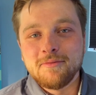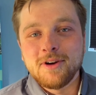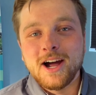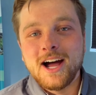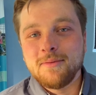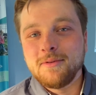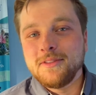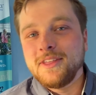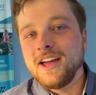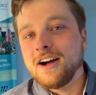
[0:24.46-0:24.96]

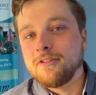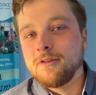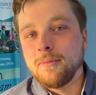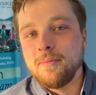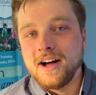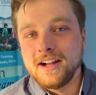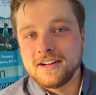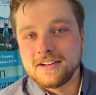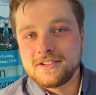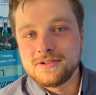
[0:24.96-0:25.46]
Rob with the
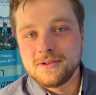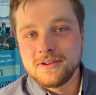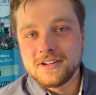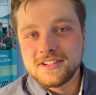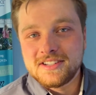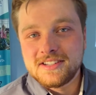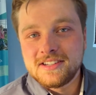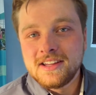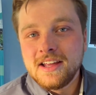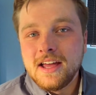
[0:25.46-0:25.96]
Aquaponic
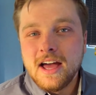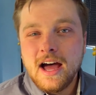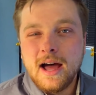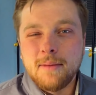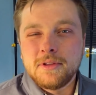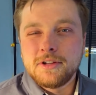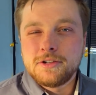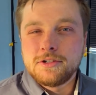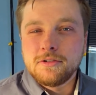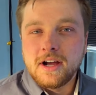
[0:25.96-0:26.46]
Source. I'm
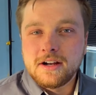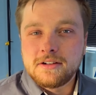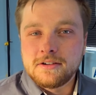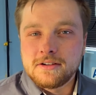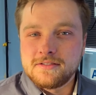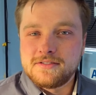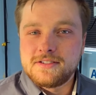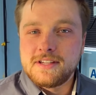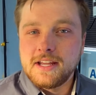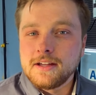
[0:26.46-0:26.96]
the Director
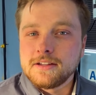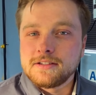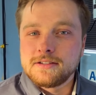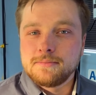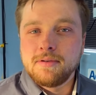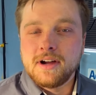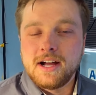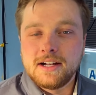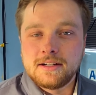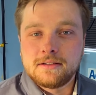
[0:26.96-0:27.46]
of Sales and
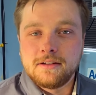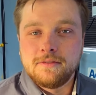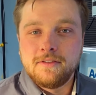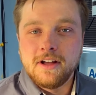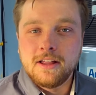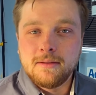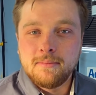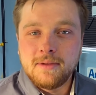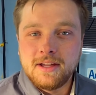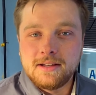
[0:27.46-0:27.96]
Product
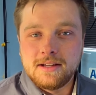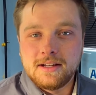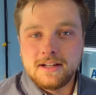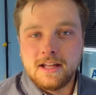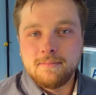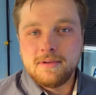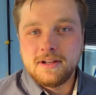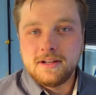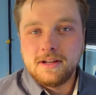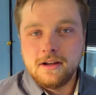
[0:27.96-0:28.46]
Development, and
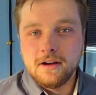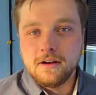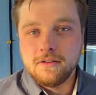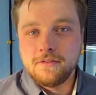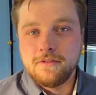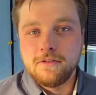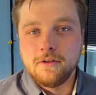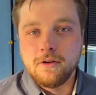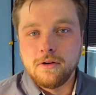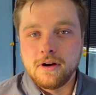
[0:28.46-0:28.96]
I've been here
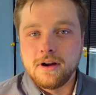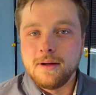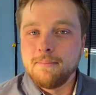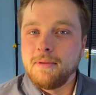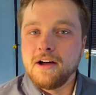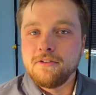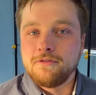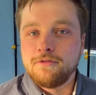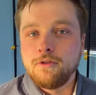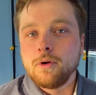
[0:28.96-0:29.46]
for
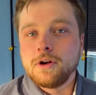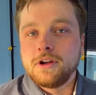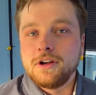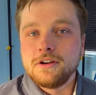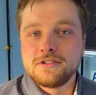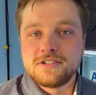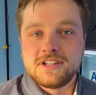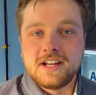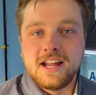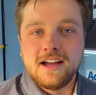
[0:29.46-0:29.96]
about 4
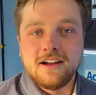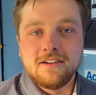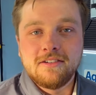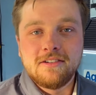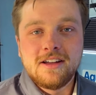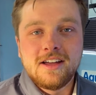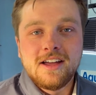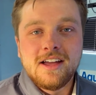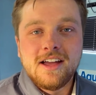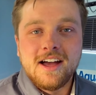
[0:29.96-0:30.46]
years now.
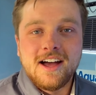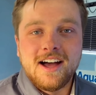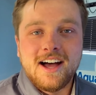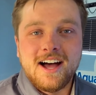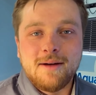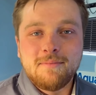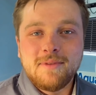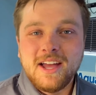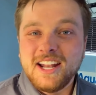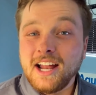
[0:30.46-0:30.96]

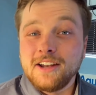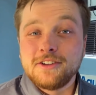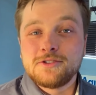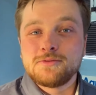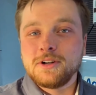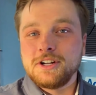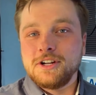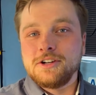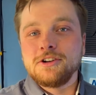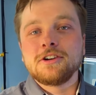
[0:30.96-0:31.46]
And I just
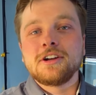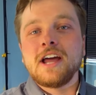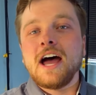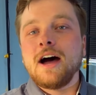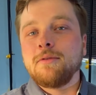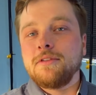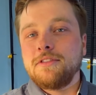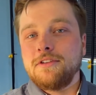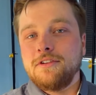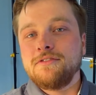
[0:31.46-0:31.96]
want to nerd out
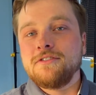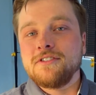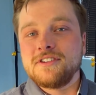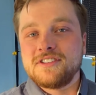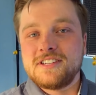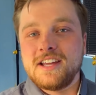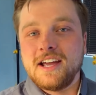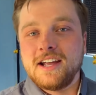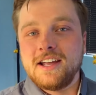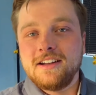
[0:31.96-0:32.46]
with you for a
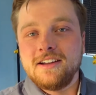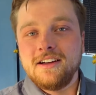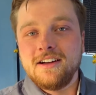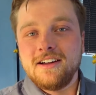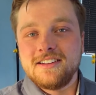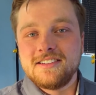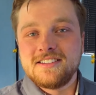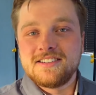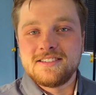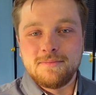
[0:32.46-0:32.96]
second
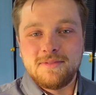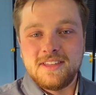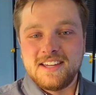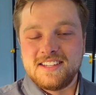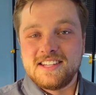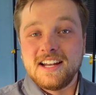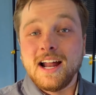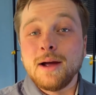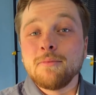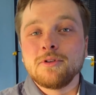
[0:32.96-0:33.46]
on some things
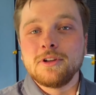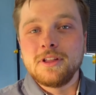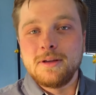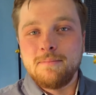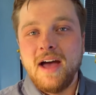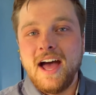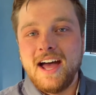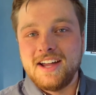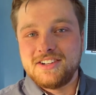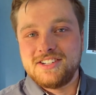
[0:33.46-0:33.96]
that I'm really
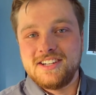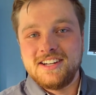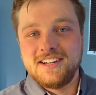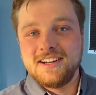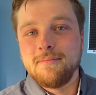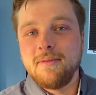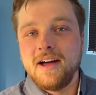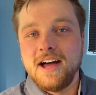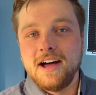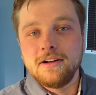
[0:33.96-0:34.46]
passionate
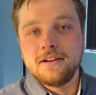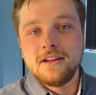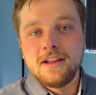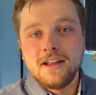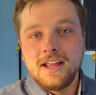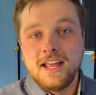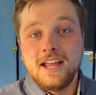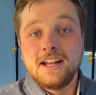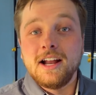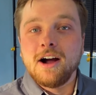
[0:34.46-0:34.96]
about
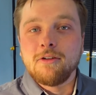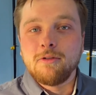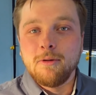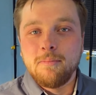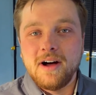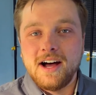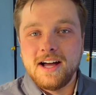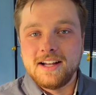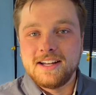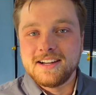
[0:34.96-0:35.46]
in
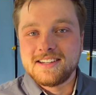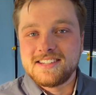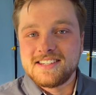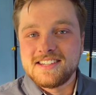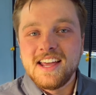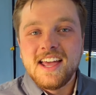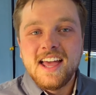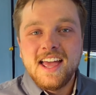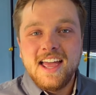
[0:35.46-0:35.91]
aquaponics.